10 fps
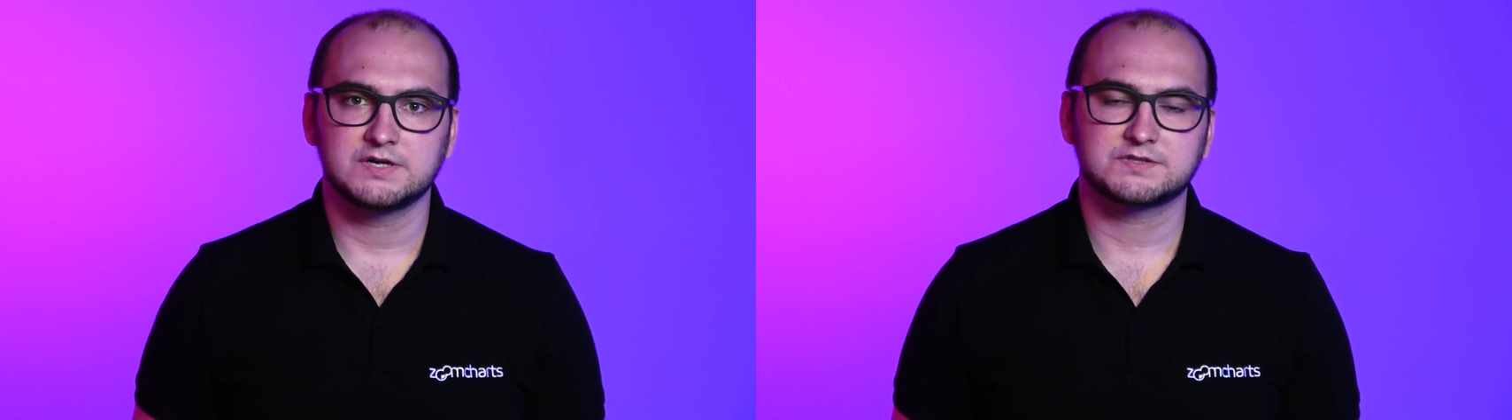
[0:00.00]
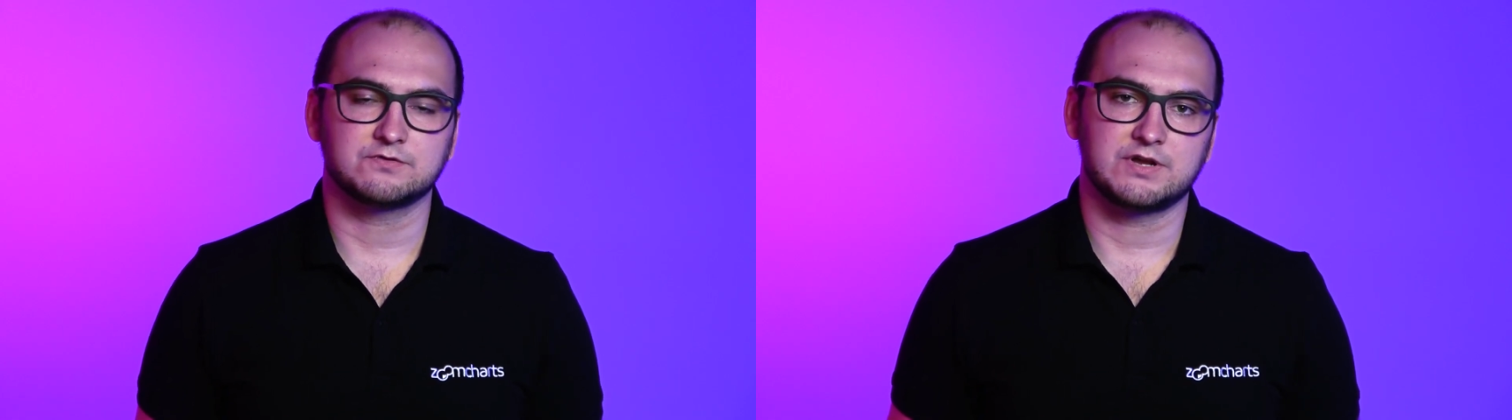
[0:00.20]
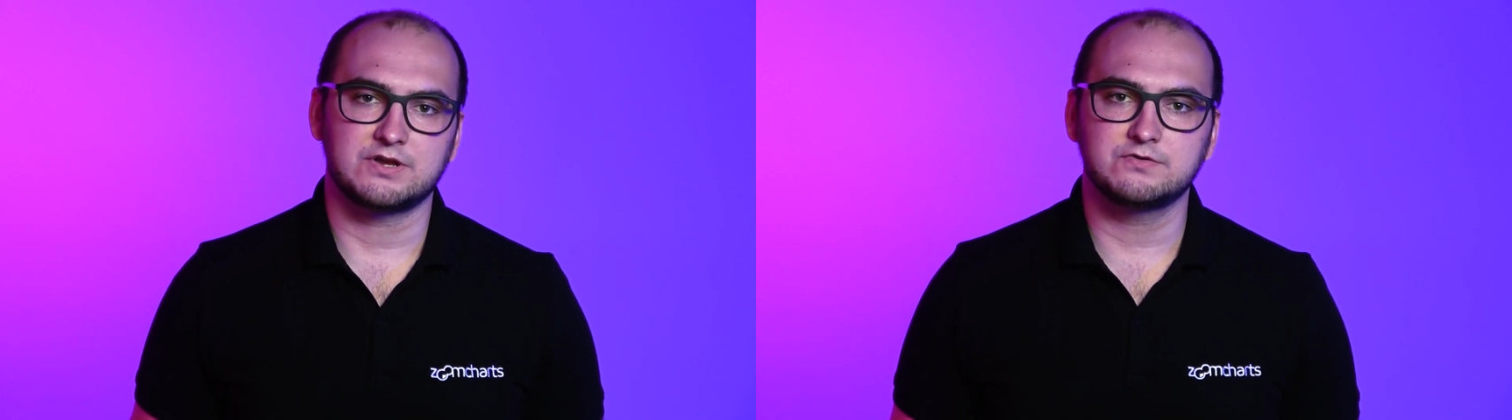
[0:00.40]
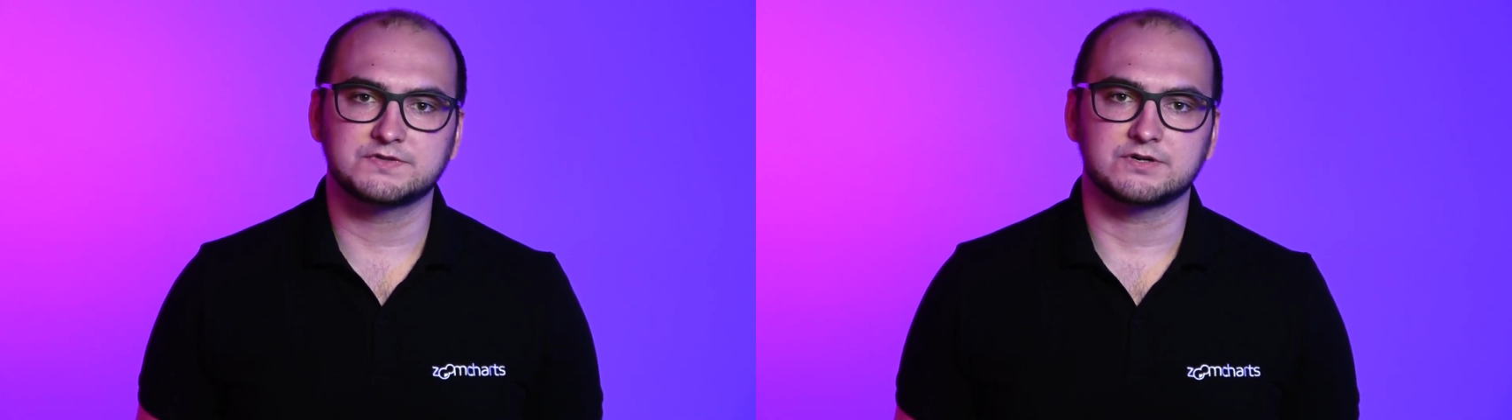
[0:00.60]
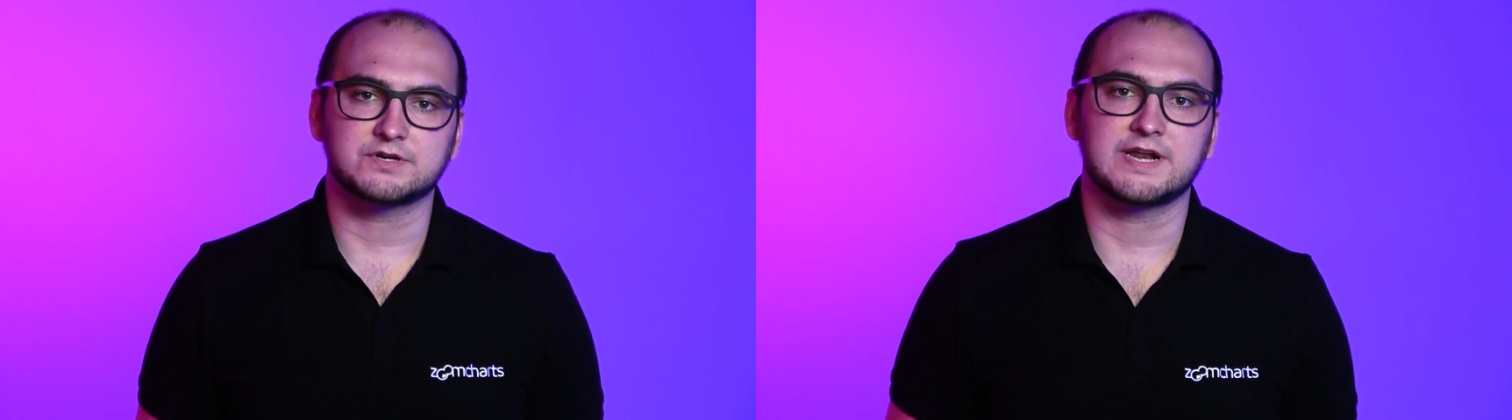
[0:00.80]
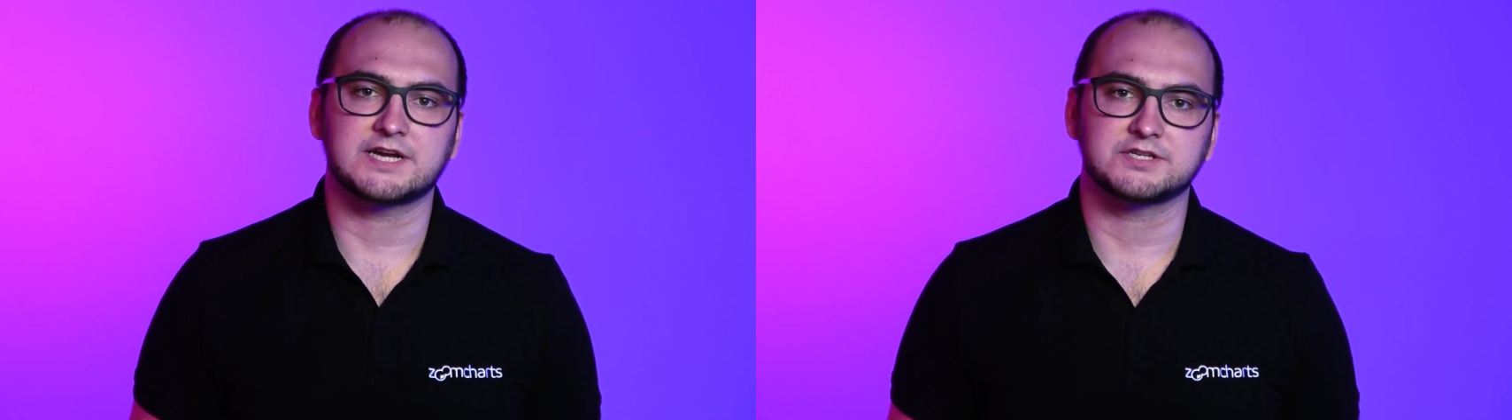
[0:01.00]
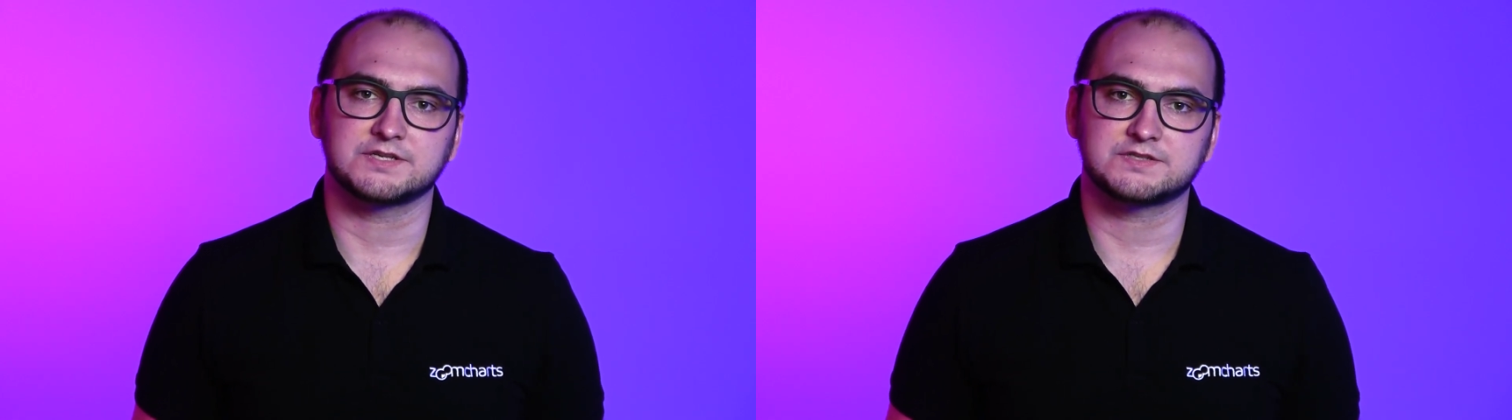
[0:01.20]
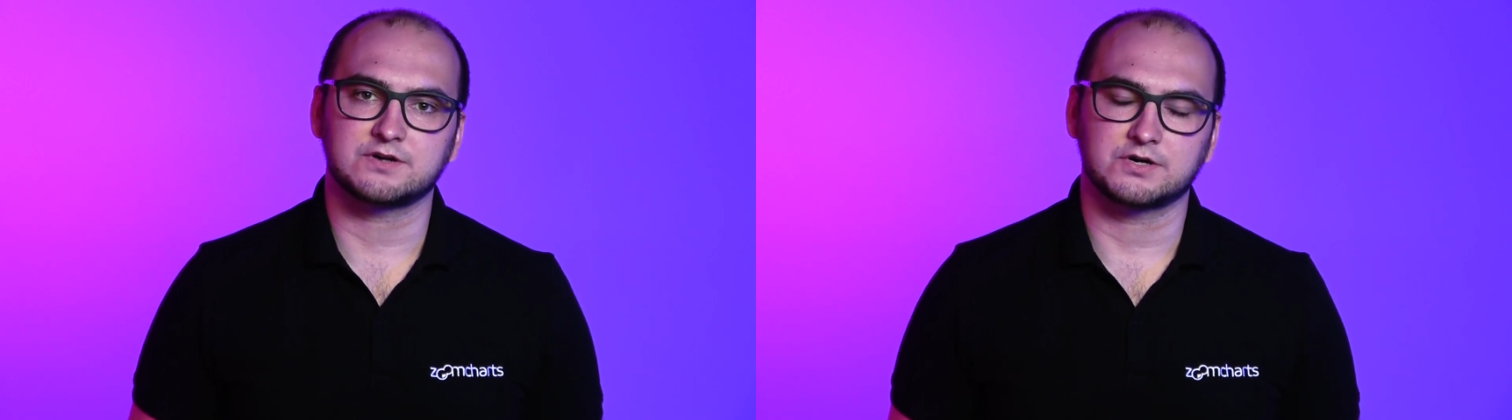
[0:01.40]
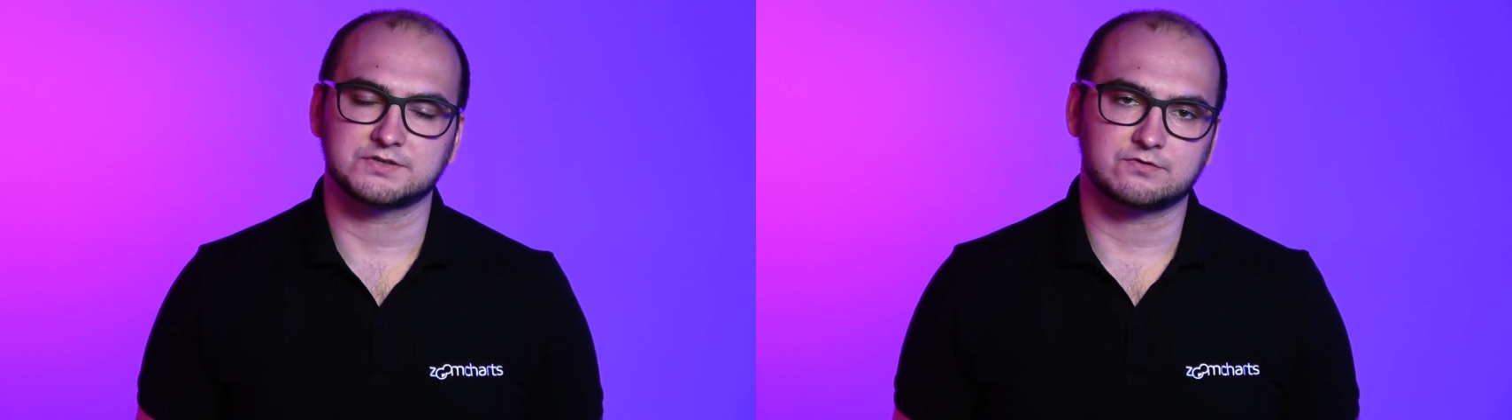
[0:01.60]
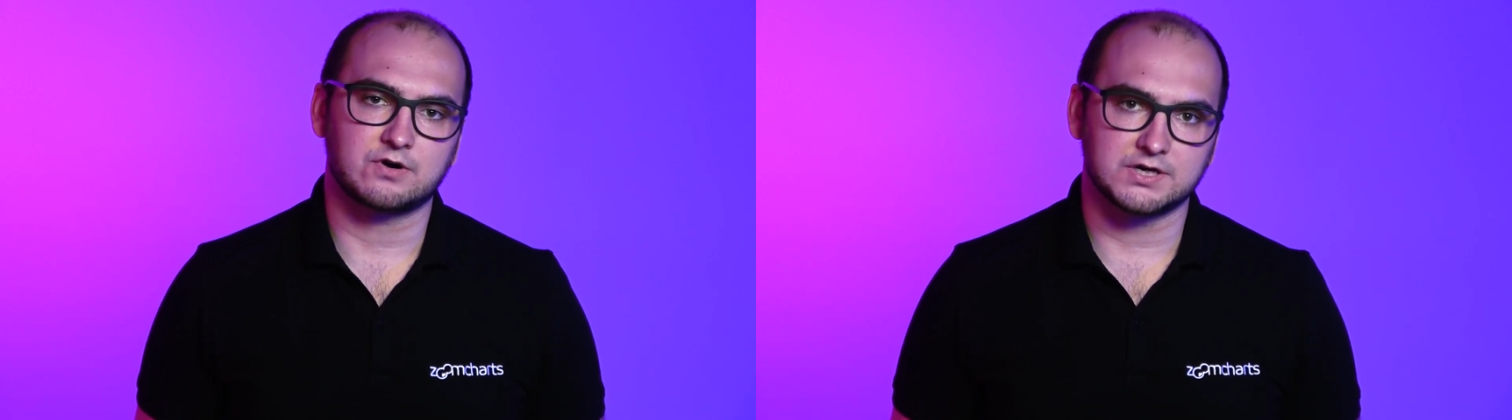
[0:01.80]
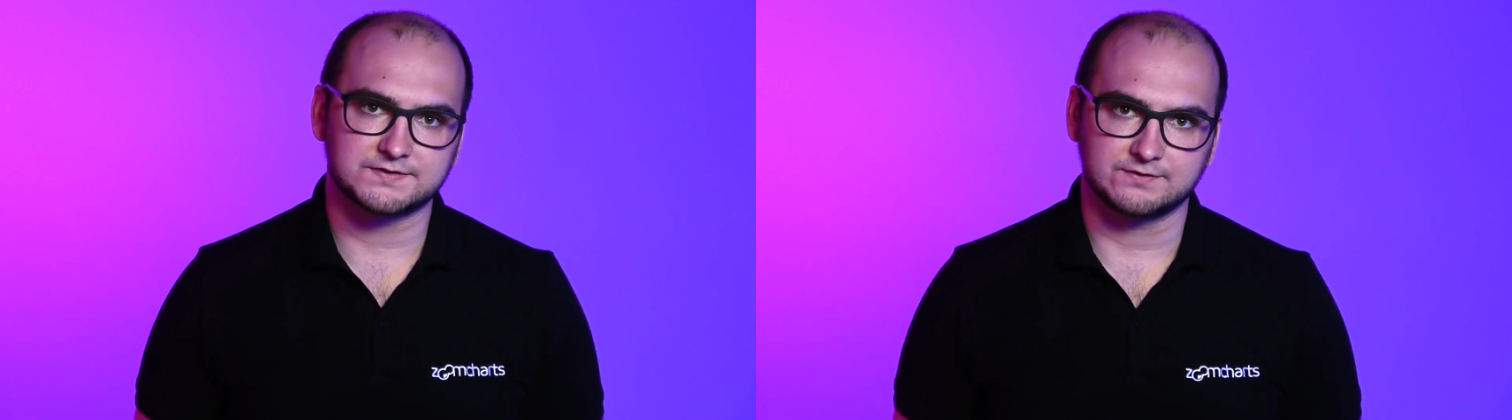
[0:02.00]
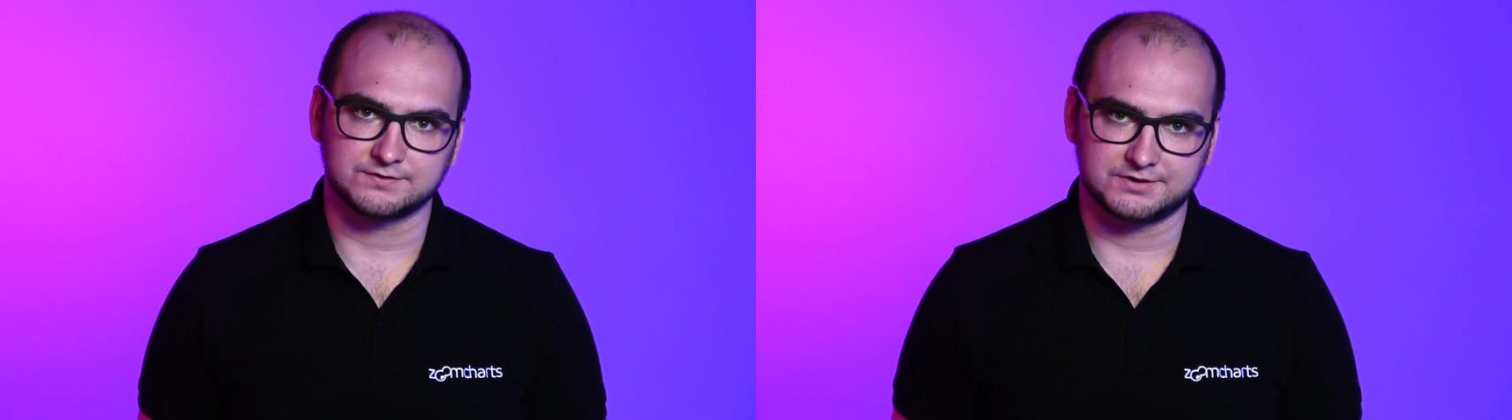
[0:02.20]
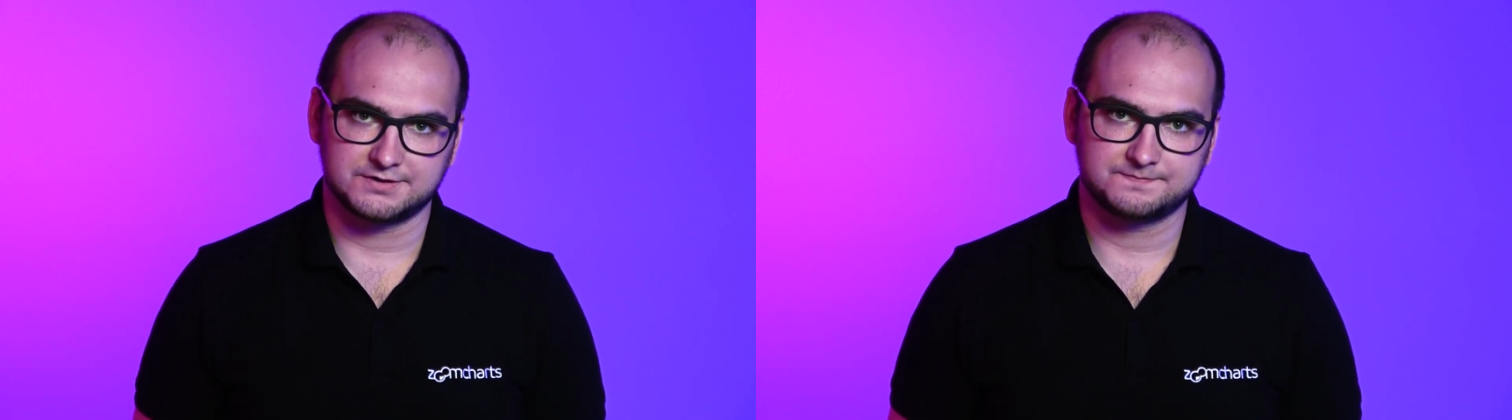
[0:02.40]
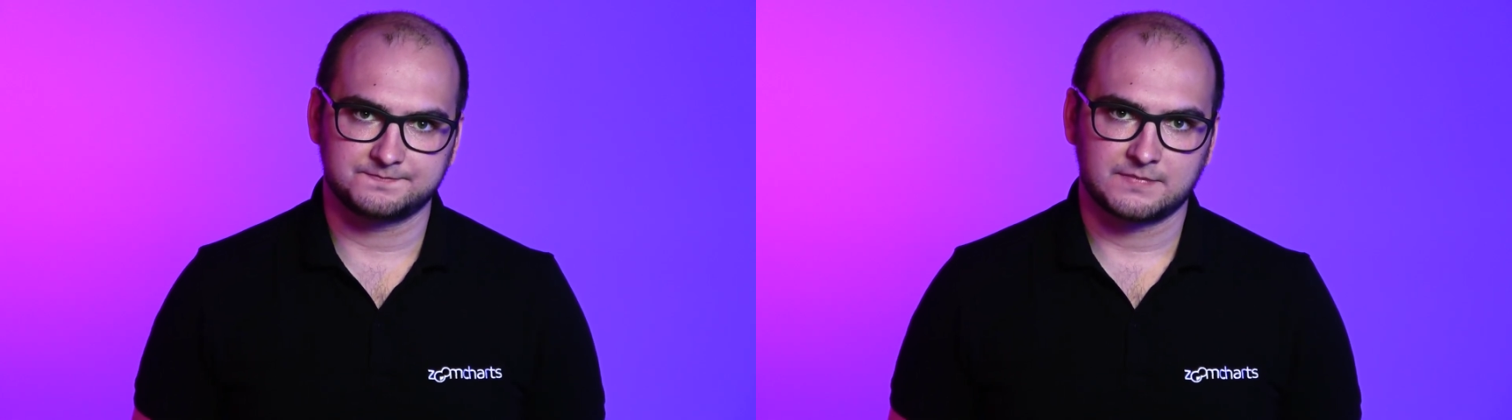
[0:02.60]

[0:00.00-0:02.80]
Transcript: so the user can actually start to cross-filter.